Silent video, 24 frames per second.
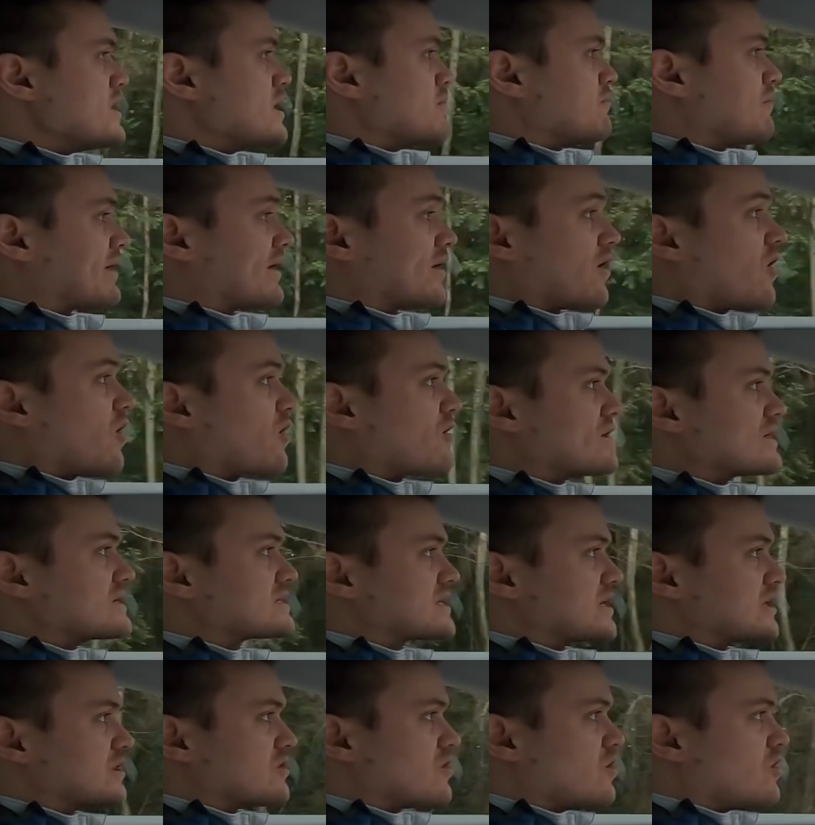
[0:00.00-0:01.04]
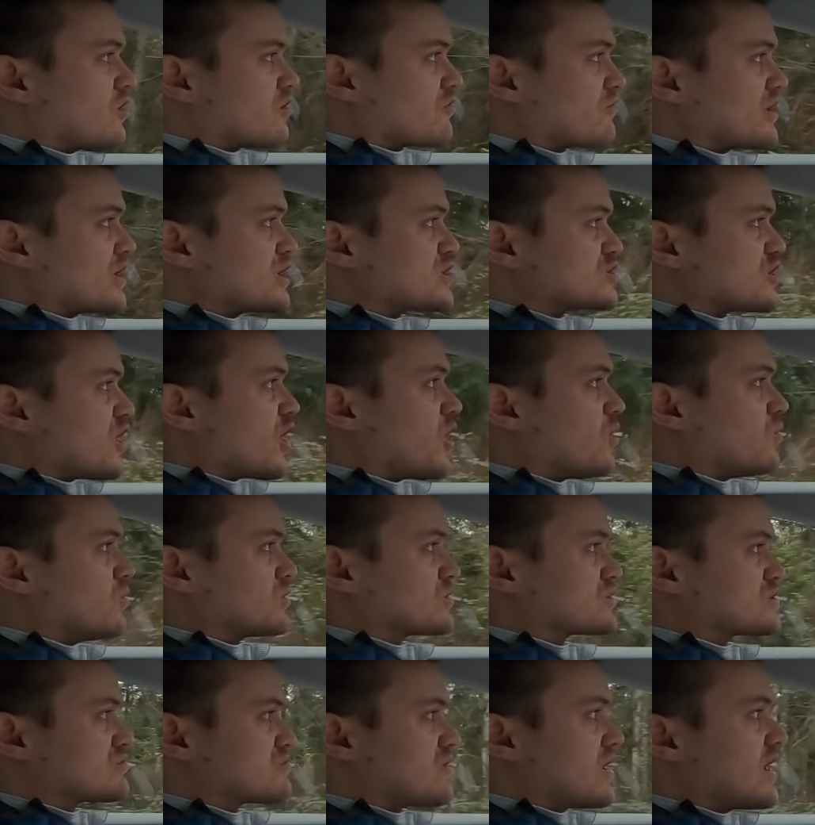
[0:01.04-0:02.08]
My car is a long-range
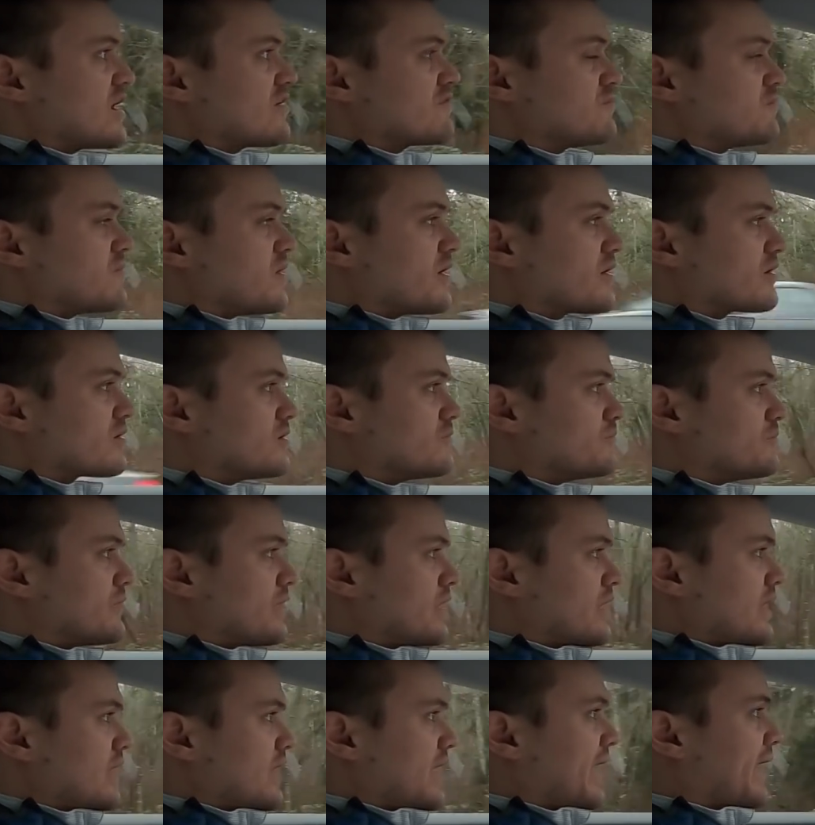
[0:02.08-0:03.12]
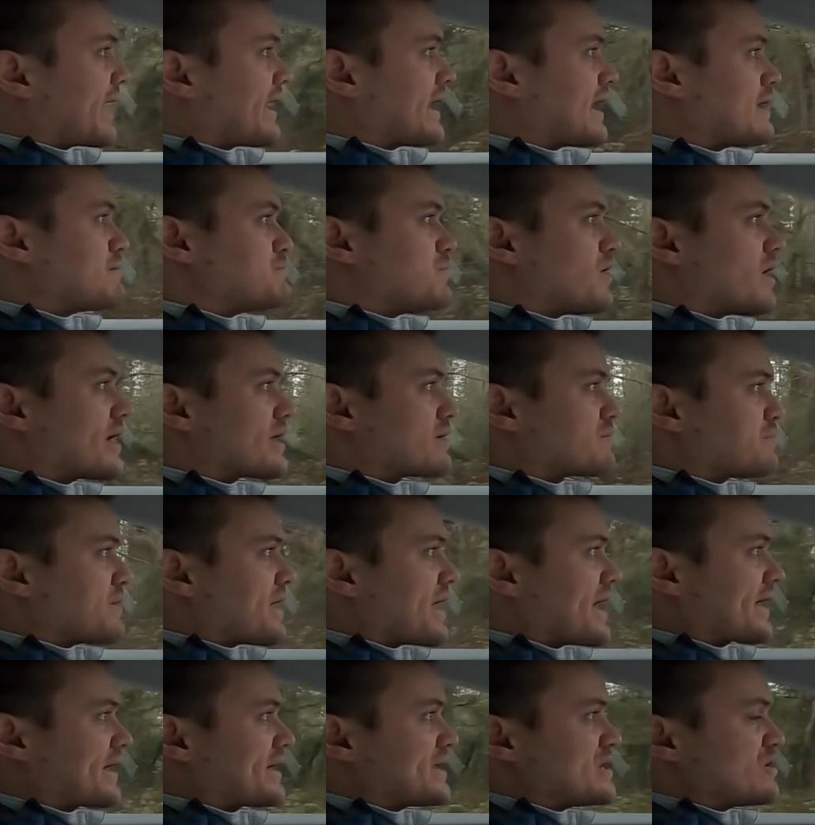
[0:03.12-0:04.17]
all-wheel drive model, and I bought it
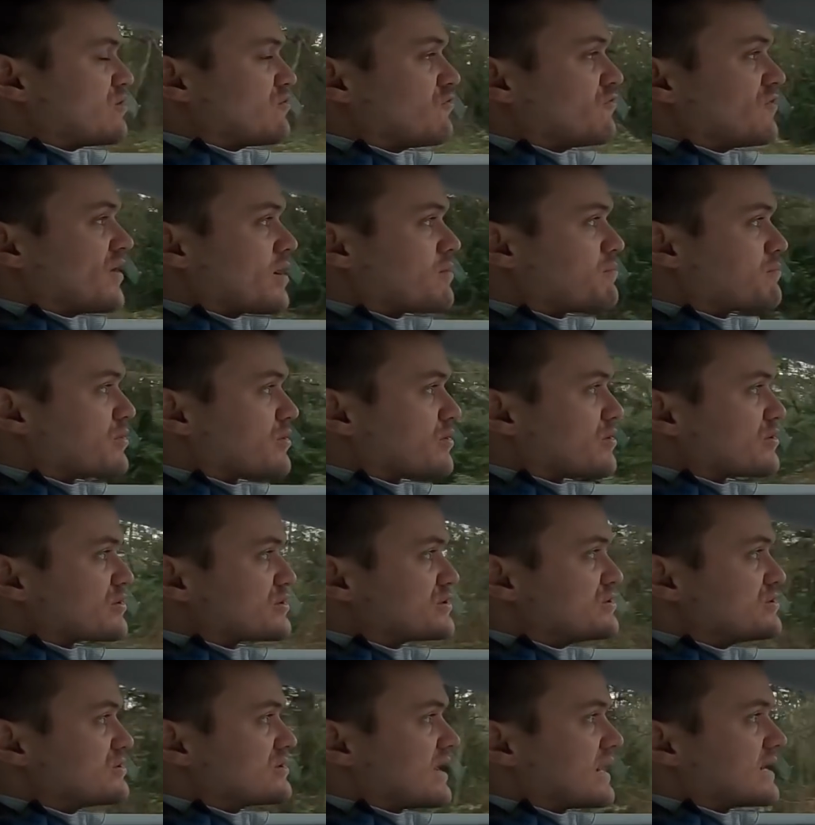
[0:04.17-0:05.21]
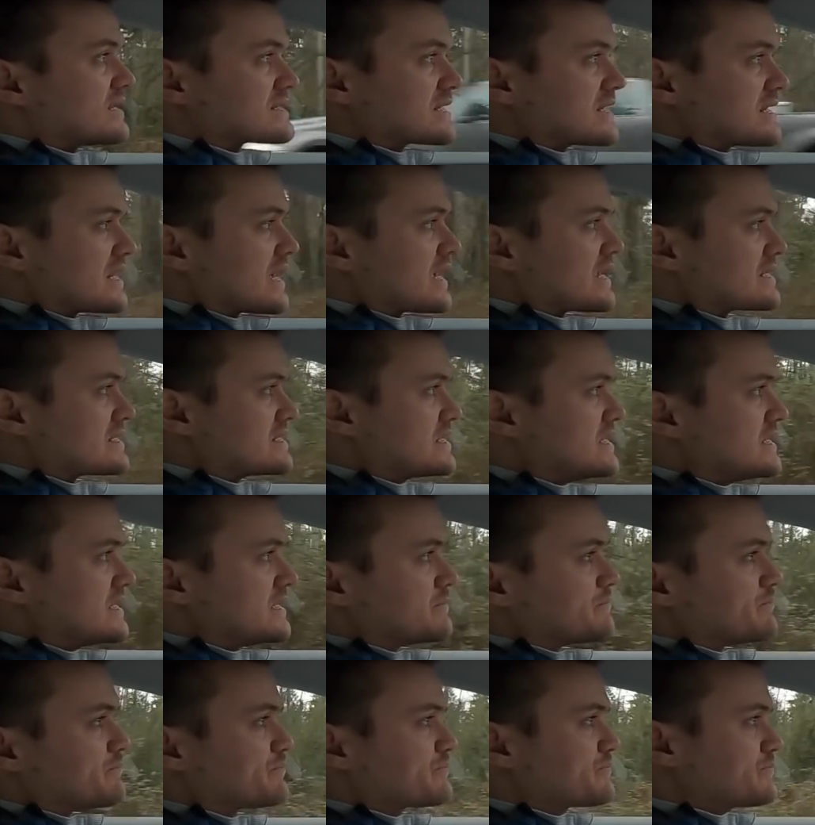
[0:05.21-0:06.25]
back in November 2019.